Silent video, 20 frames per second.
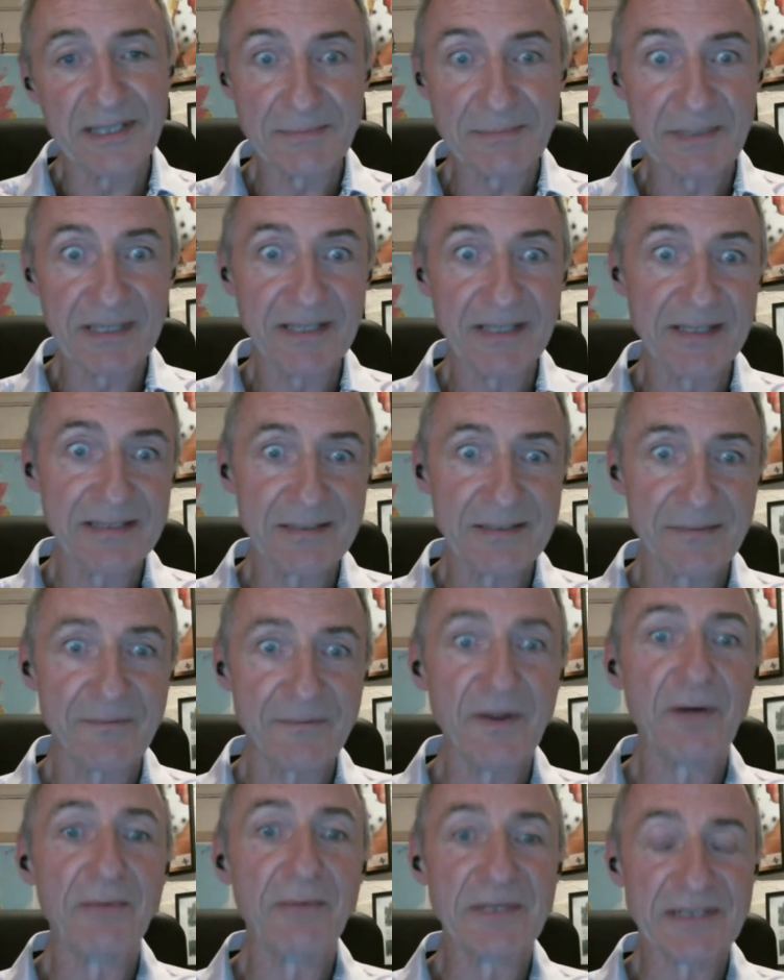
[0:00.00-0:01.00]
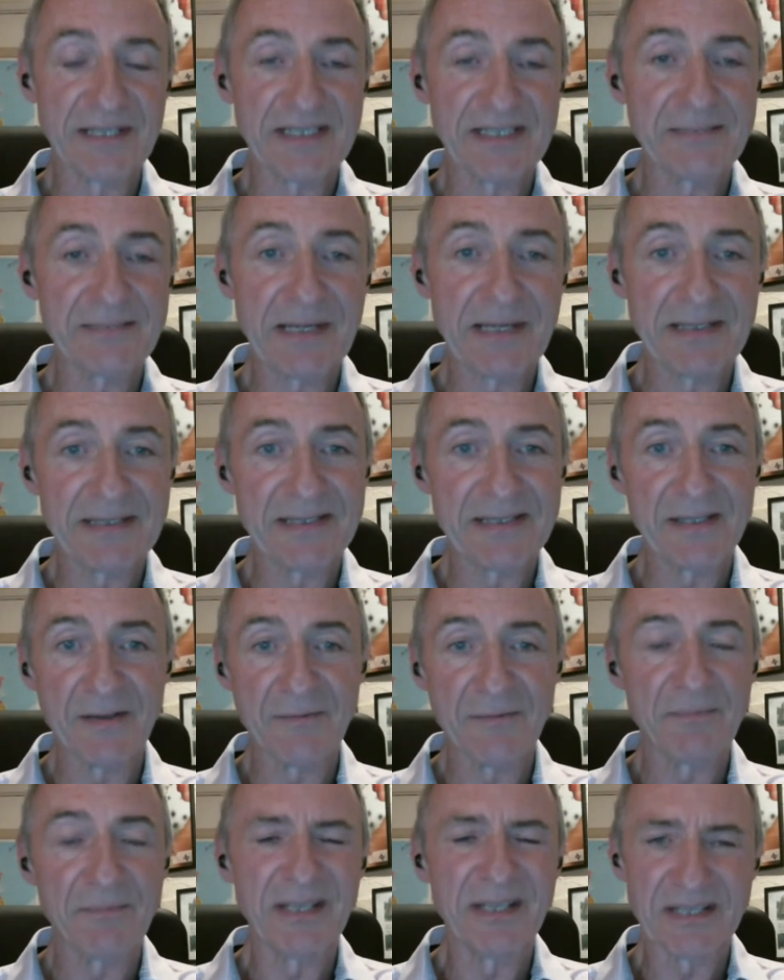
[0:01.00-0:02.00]
because film is
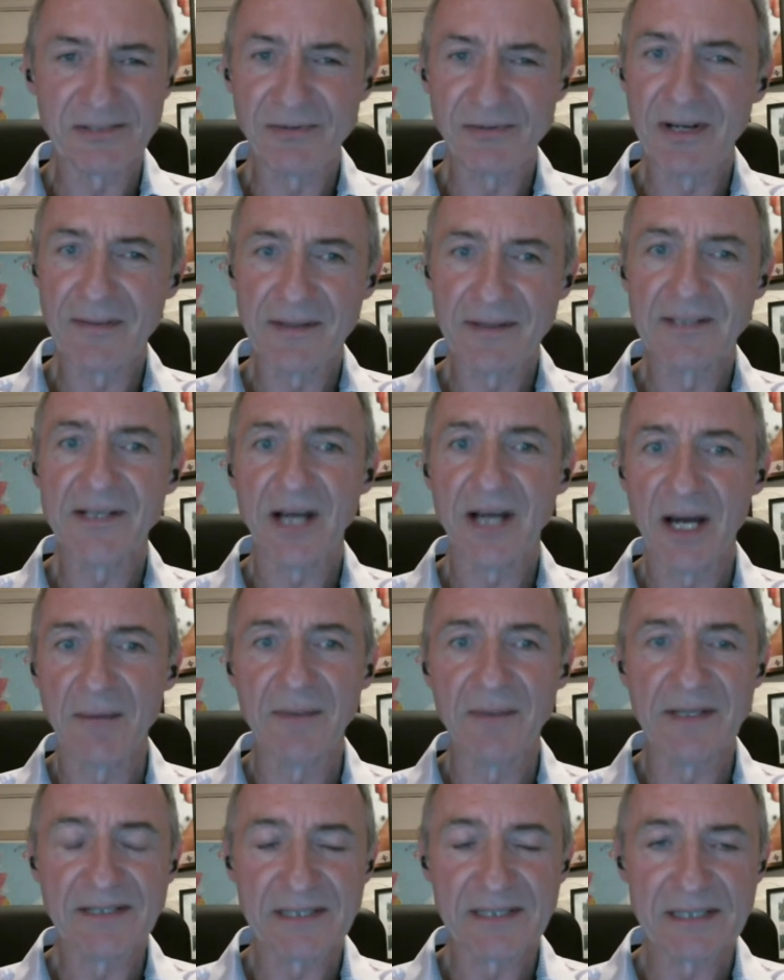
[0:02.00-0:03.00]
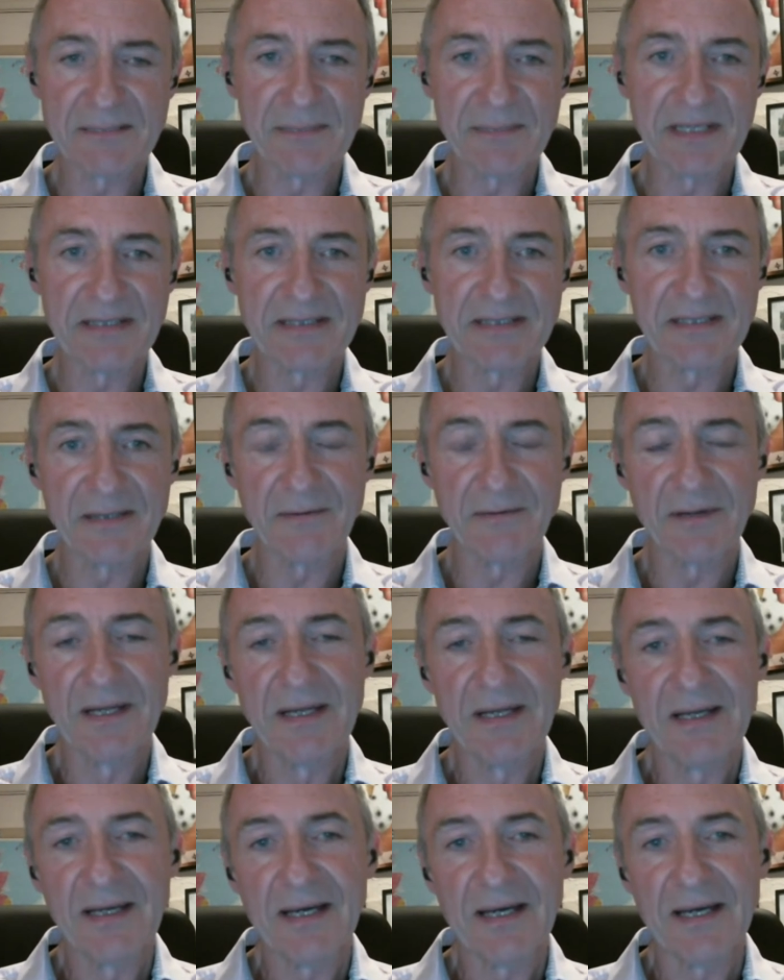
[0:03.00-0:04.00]
expensive, but it's really the time that's expensive.
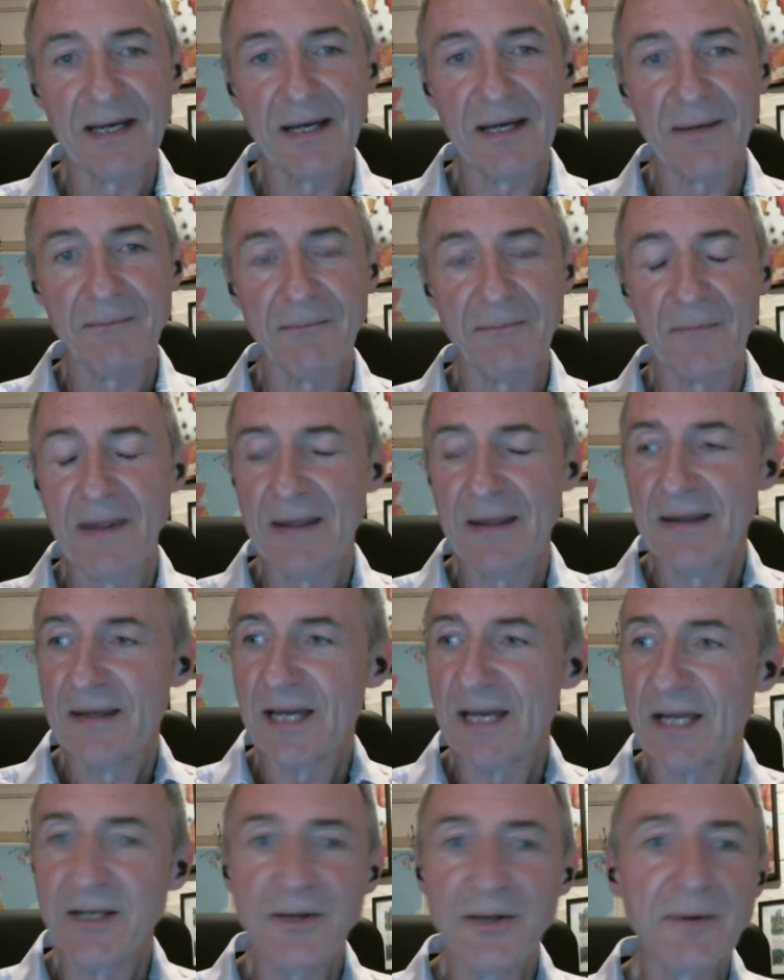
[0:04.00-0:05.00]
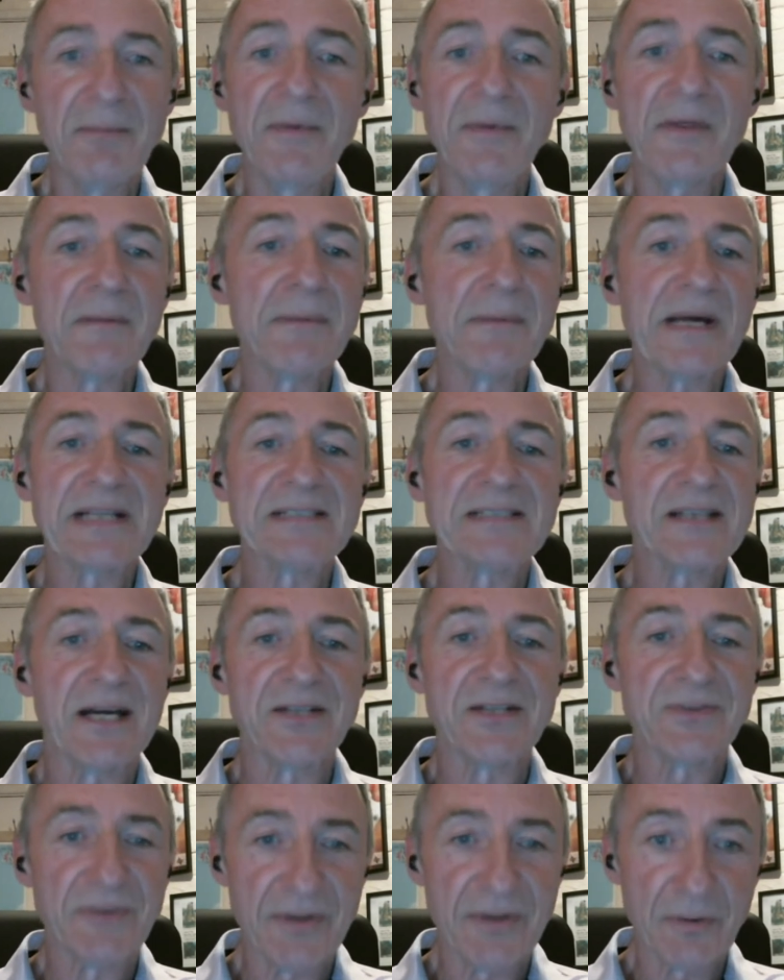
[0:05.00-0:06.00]
And you can be the best
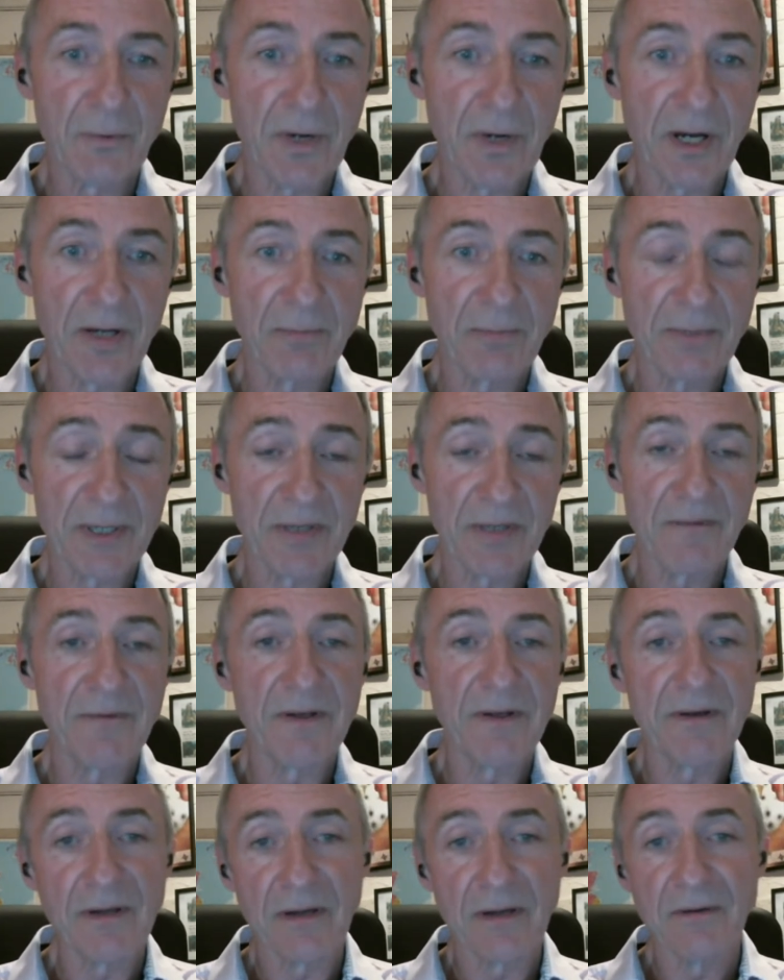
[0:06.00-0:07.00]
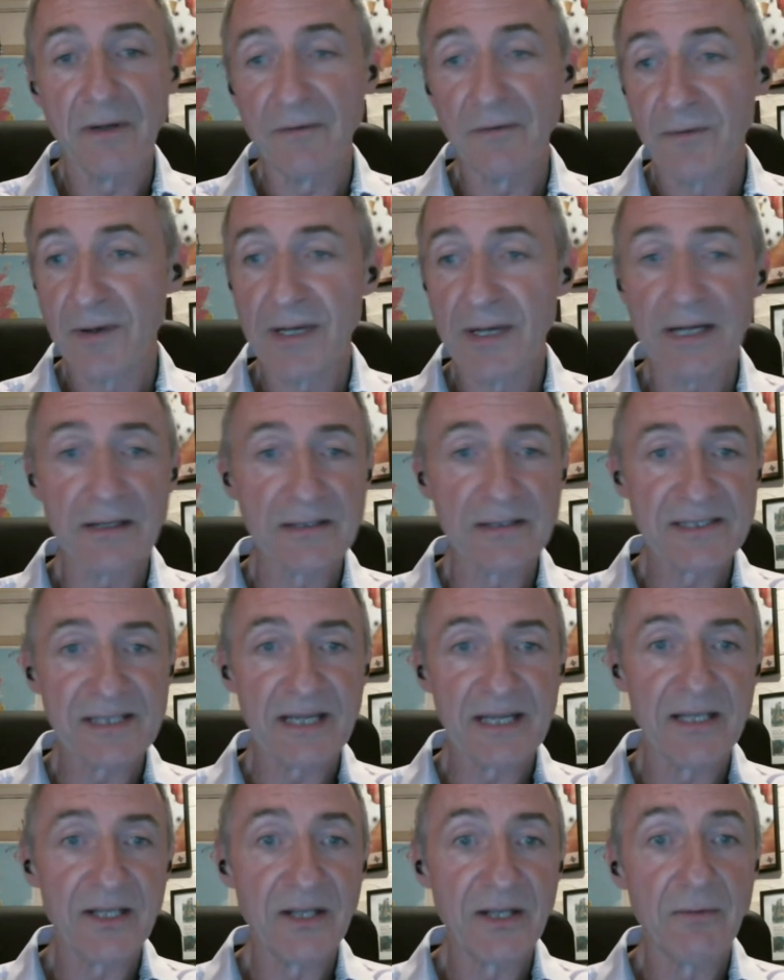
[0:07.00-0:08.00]
actor in the world, but if you get on
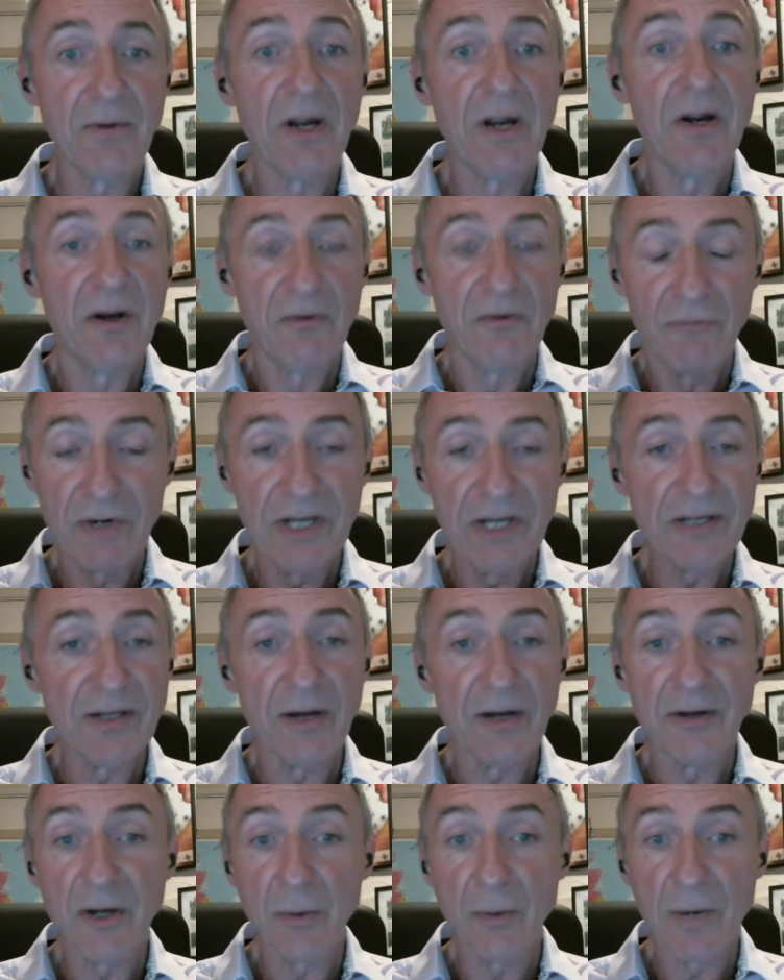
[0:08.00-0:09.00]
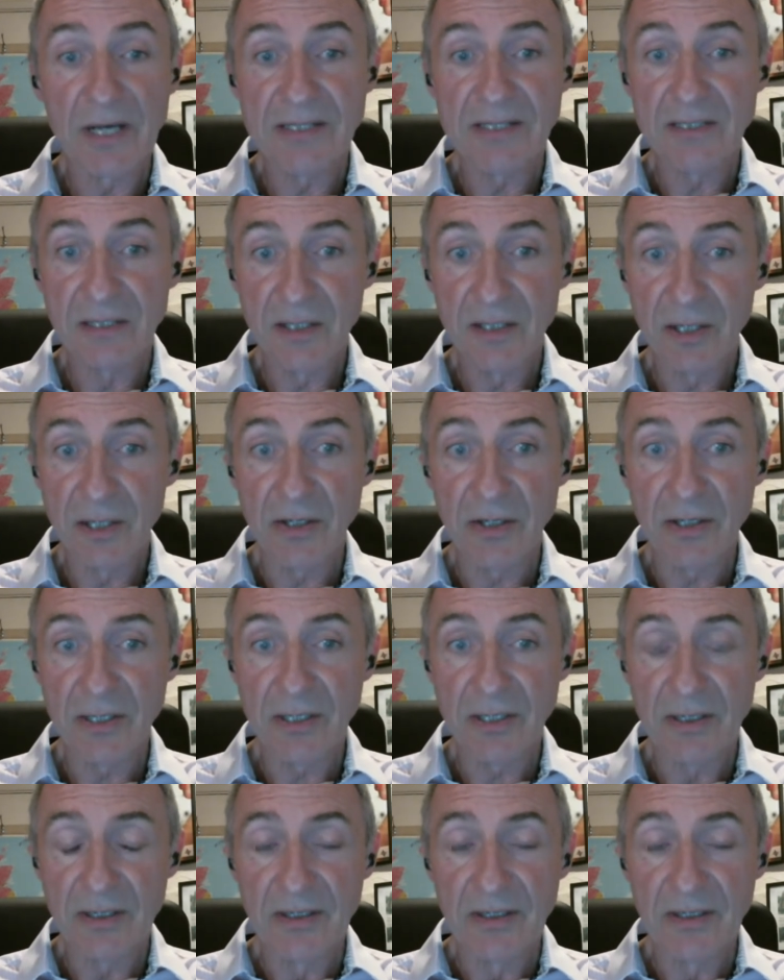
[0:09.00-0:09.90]
set and you really don't know where to look,